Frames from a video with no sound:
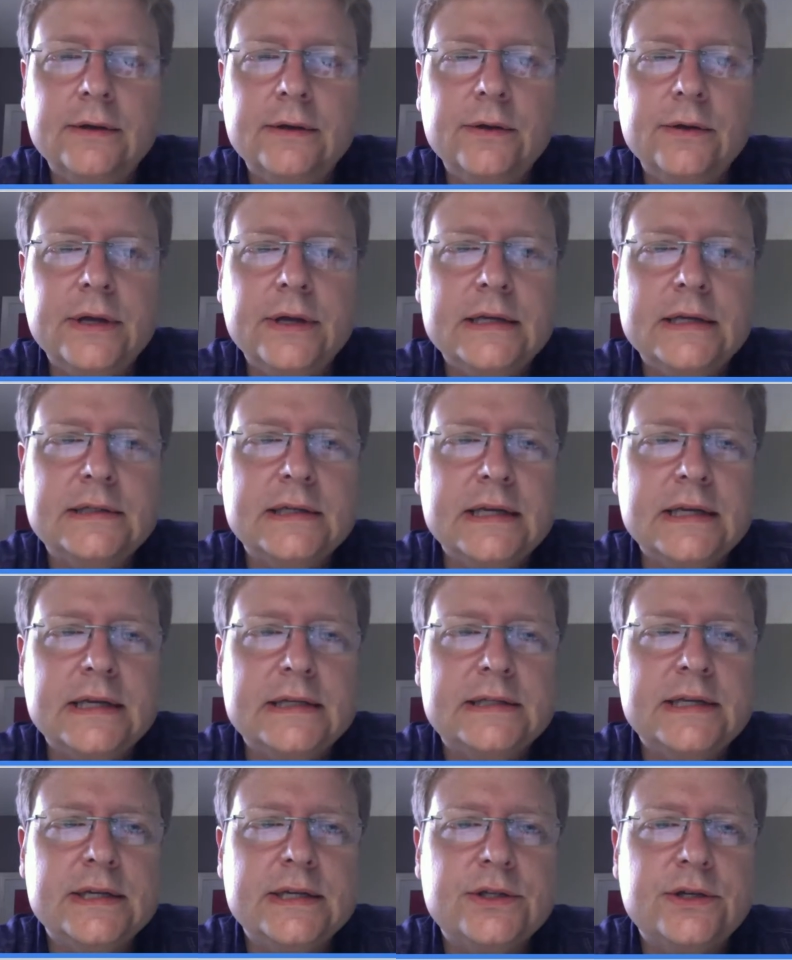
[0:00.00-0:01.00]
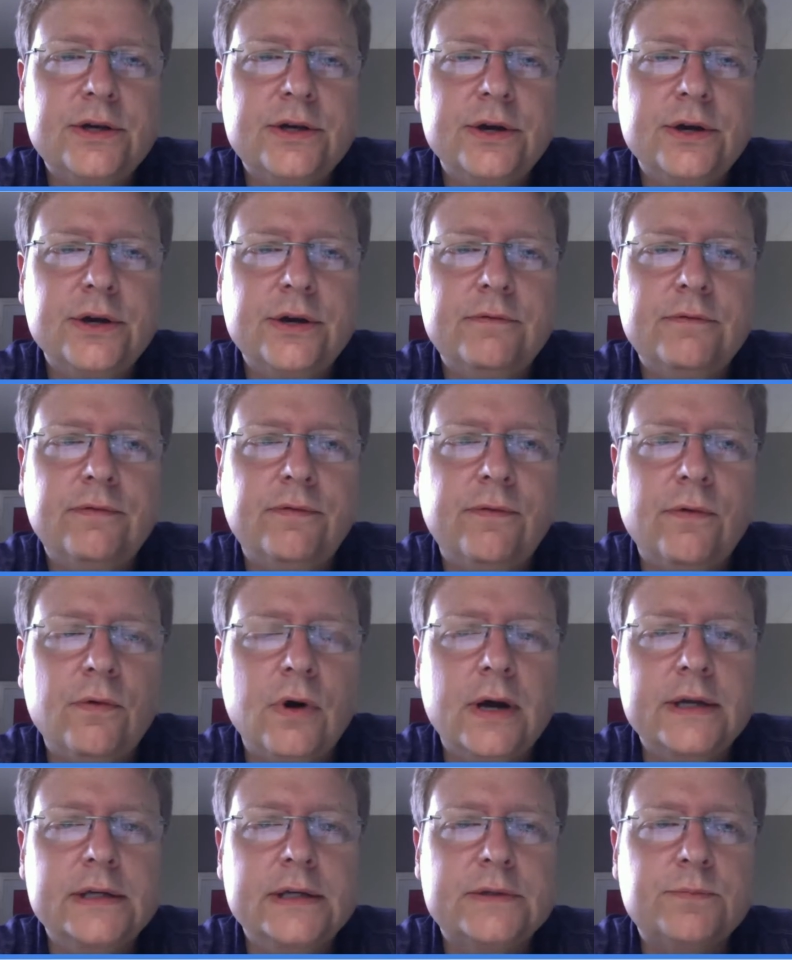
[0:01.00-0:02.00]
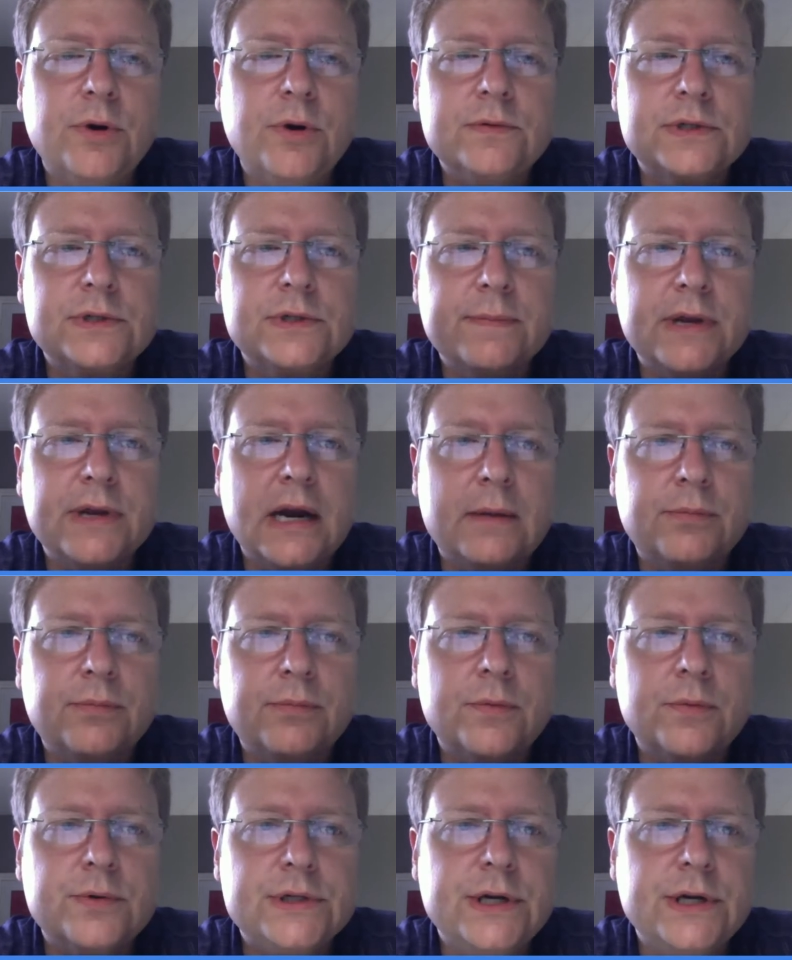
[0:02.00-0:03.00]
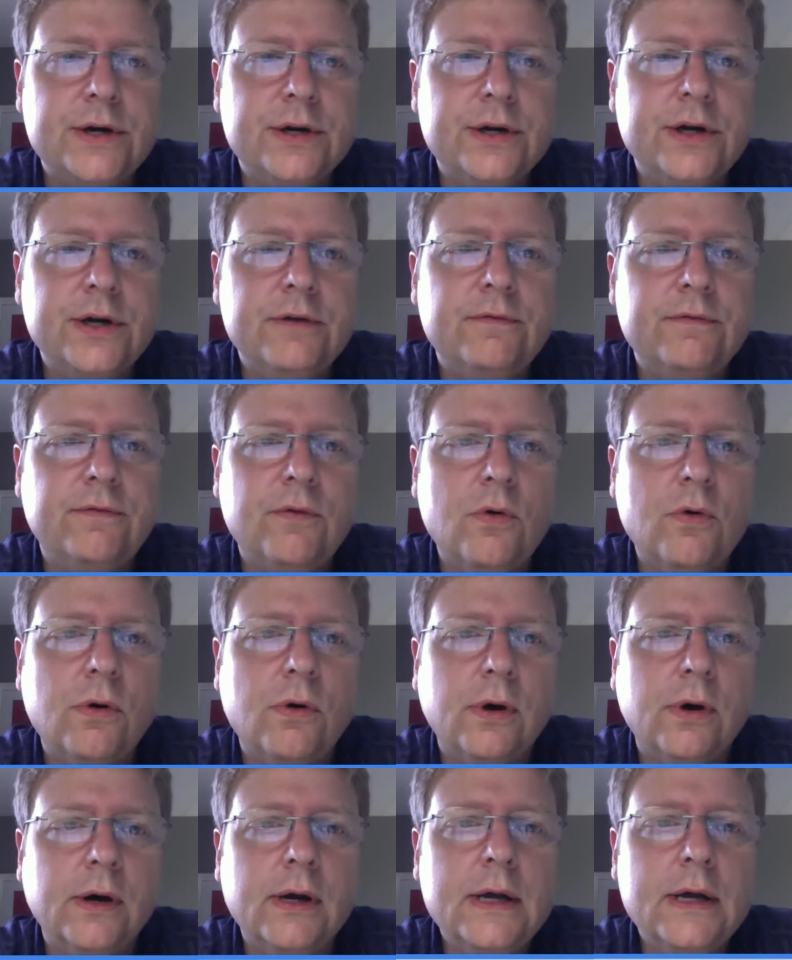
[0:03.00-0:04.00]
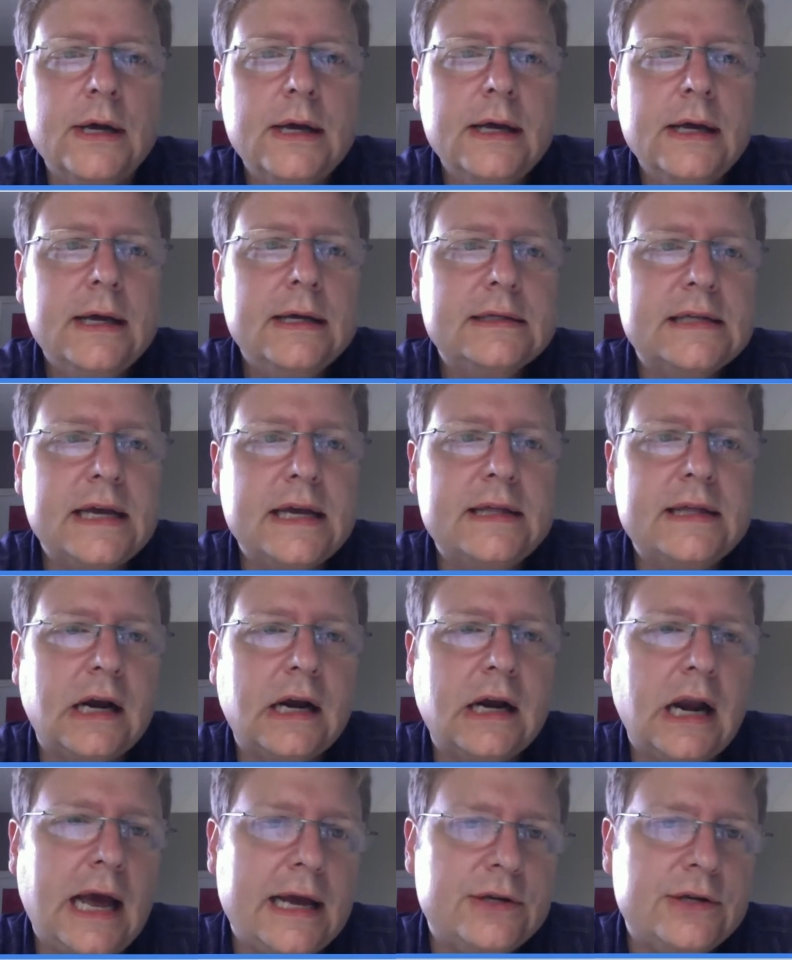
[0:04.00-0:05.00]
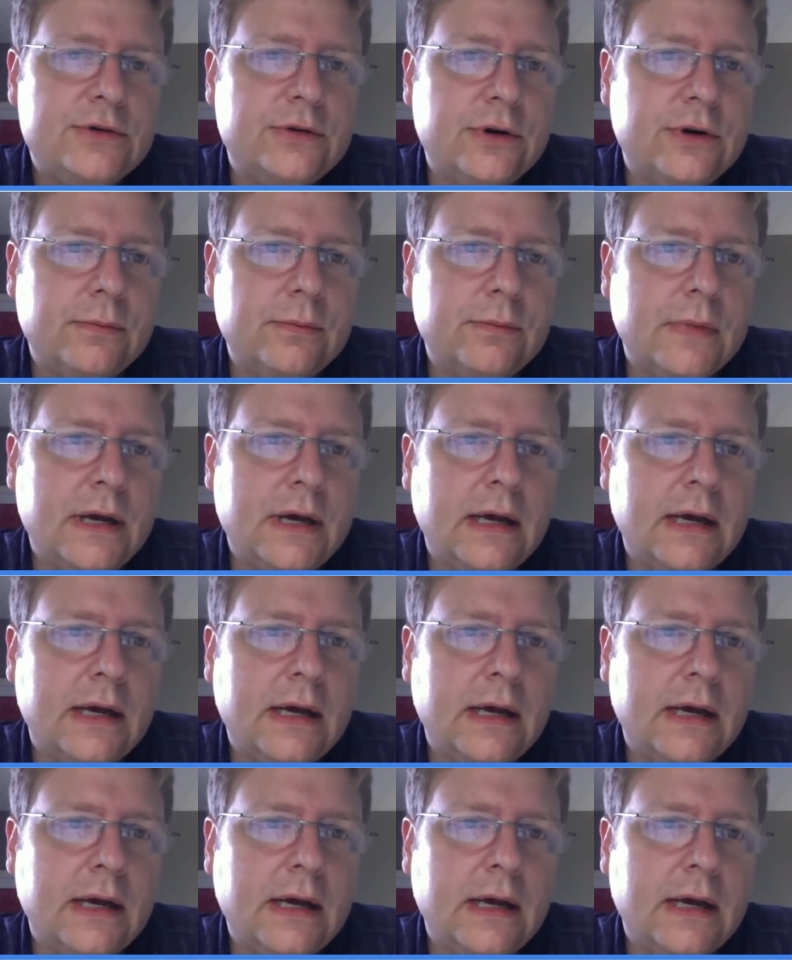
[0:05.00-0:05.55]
Is this good for? Is something like ProPresenter good for, say, the classroom?